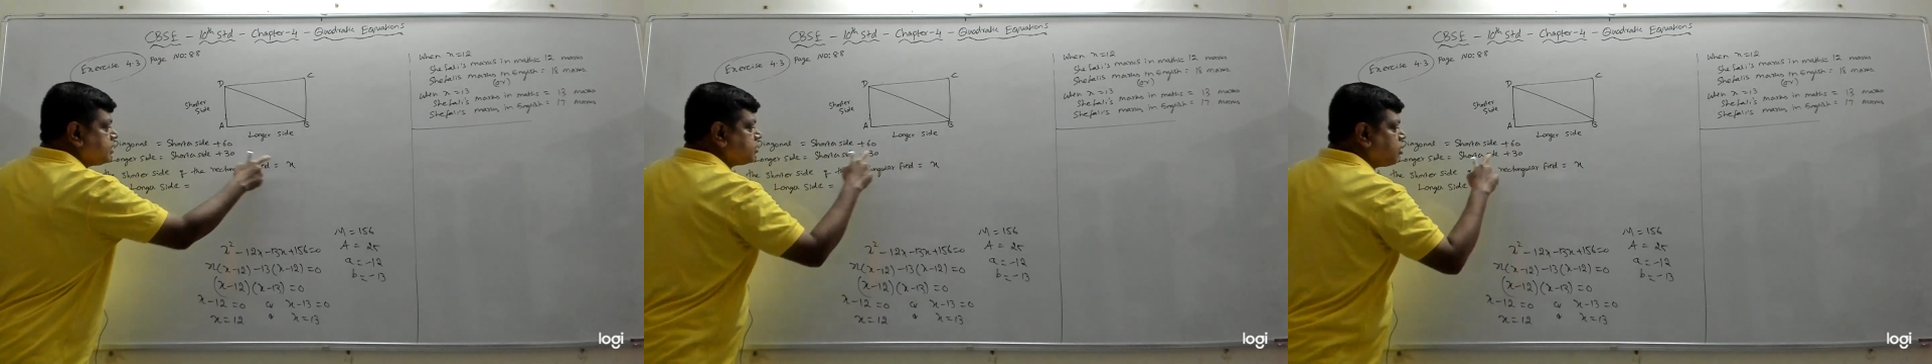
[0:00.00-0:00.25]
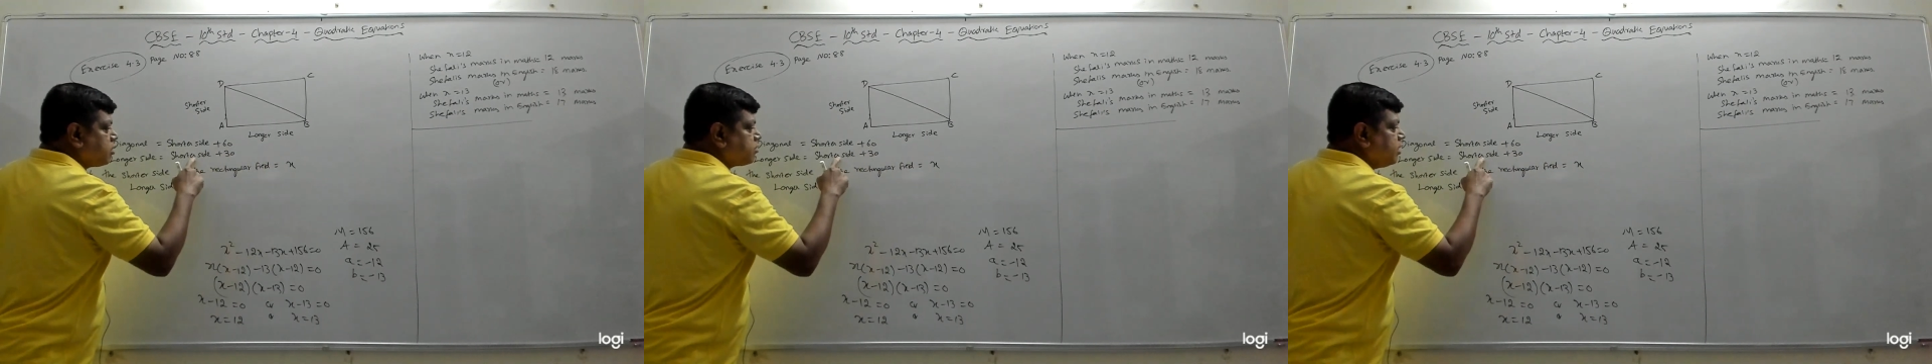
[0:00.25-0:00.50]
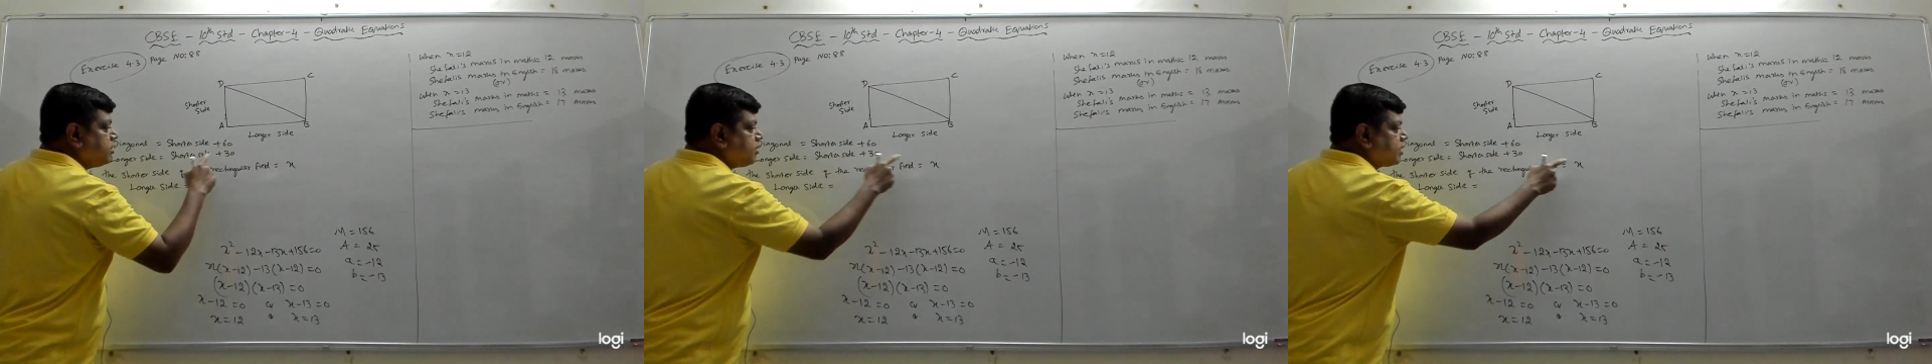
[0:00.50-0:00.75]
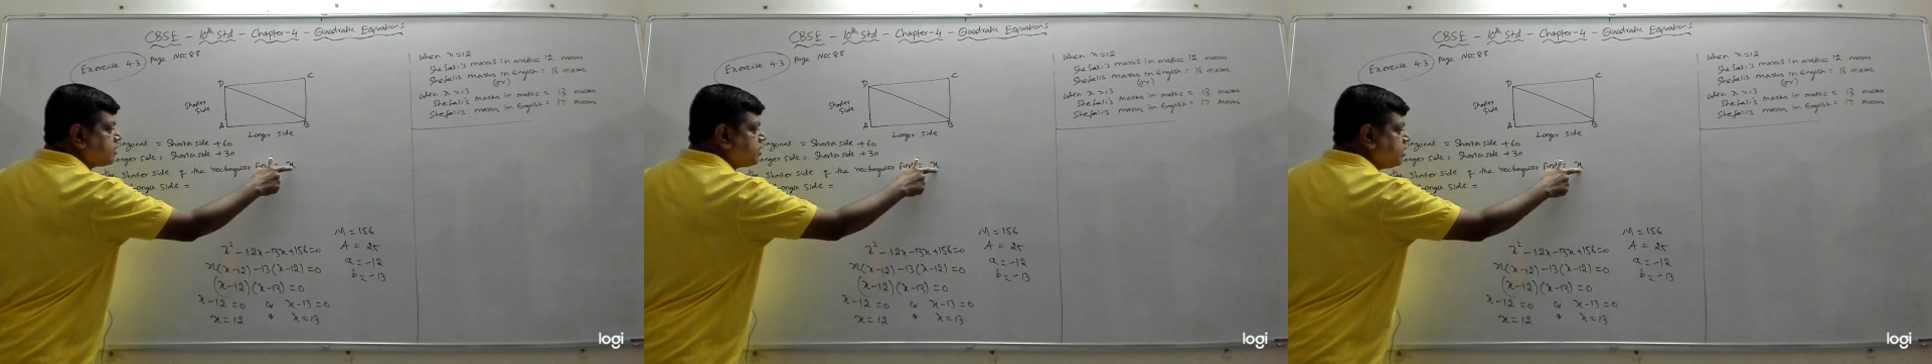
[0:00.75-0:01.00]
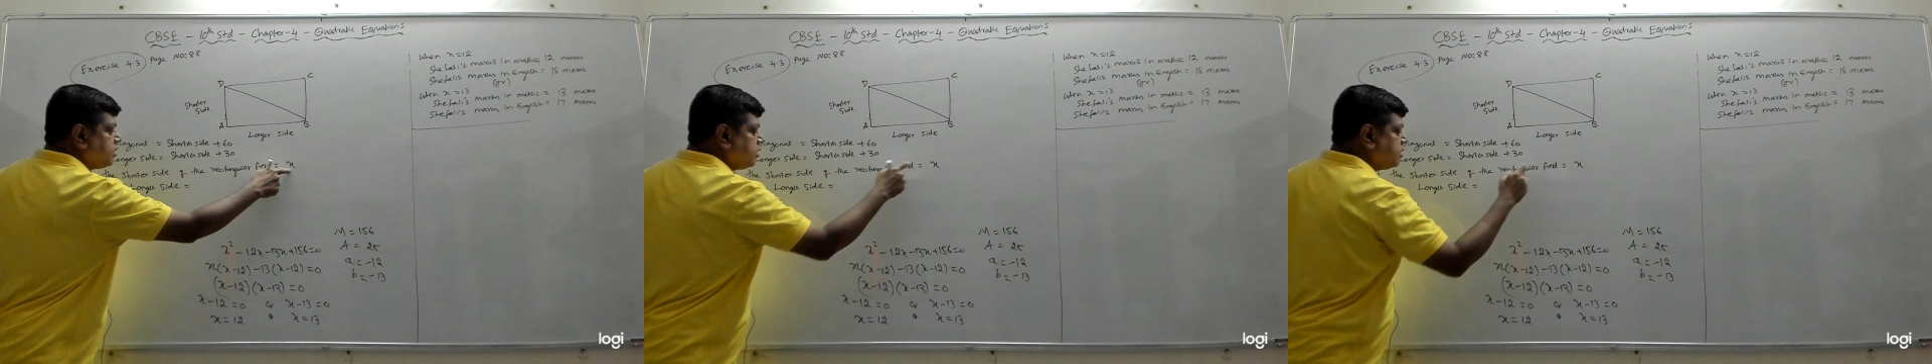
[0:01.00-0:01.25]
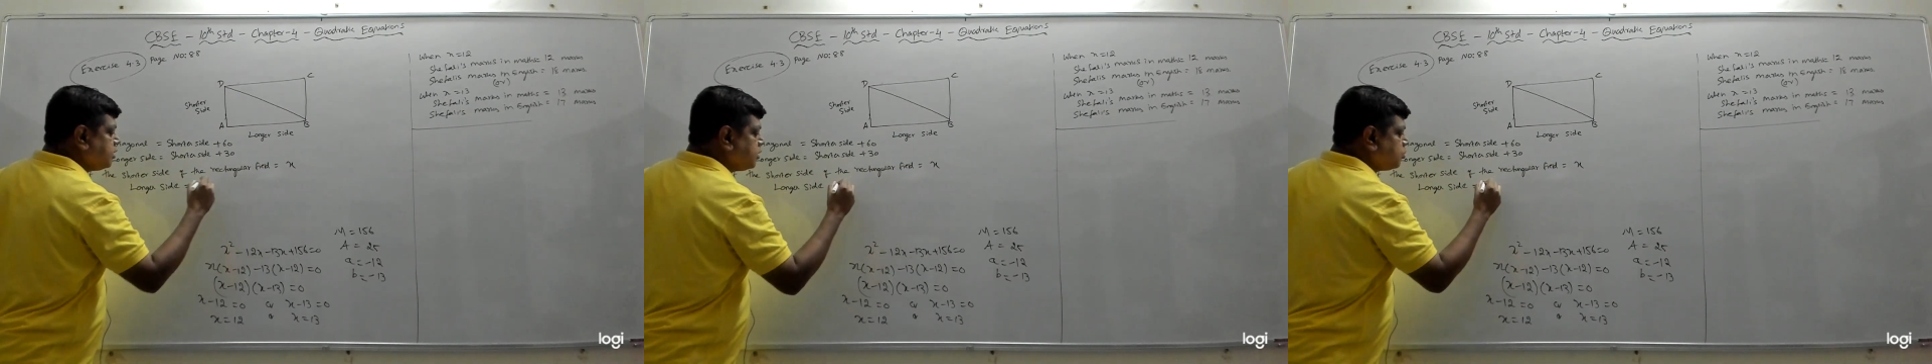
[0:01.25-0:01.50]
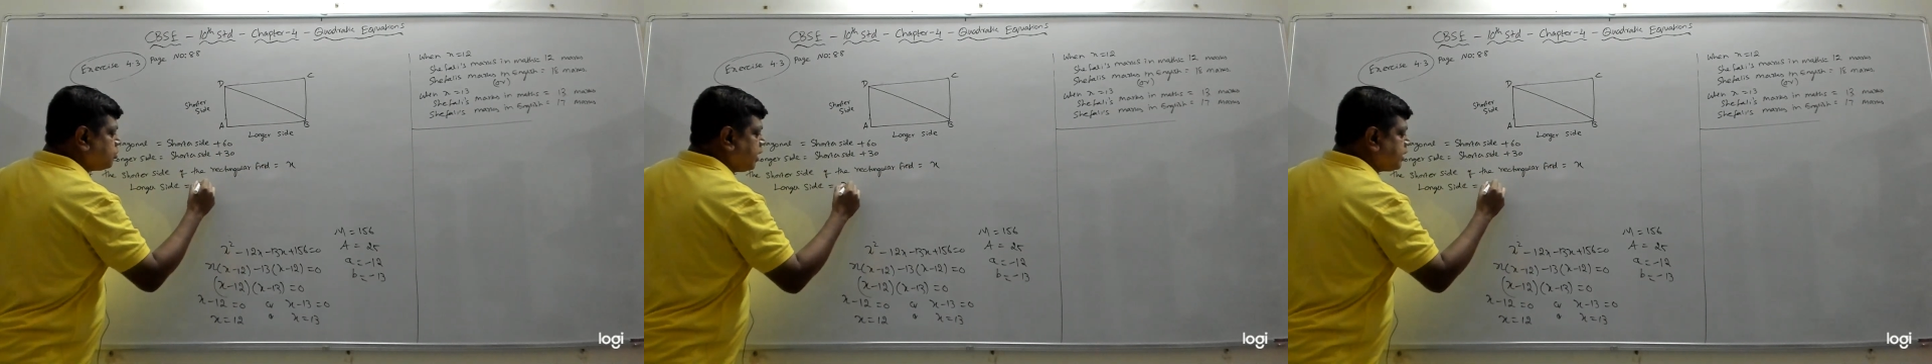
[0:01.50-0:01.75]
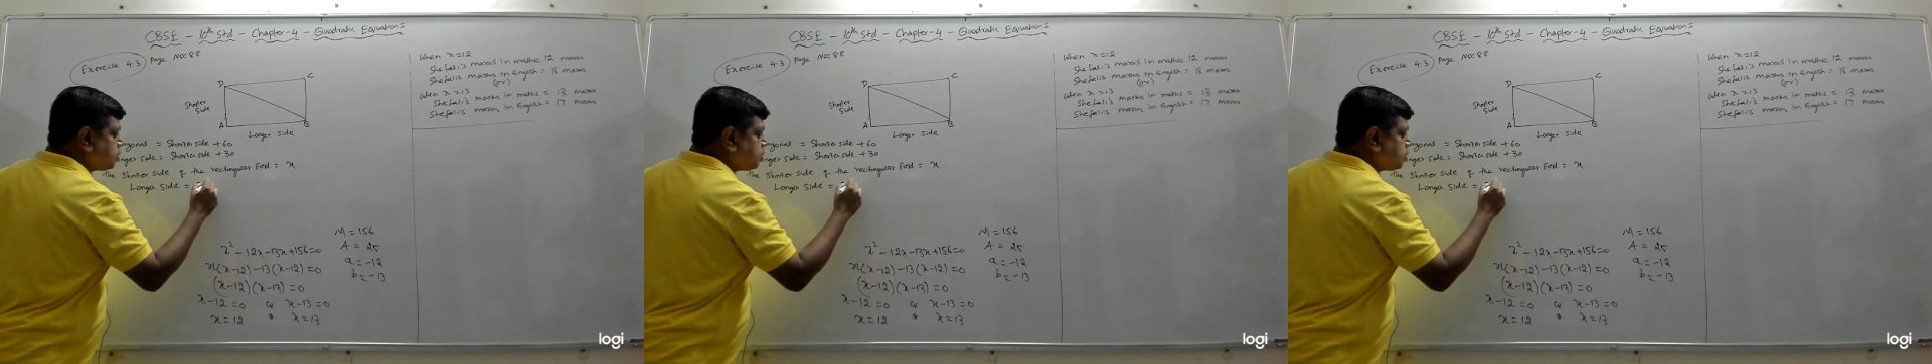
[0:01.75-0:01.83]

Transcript: Shorter side is x. So x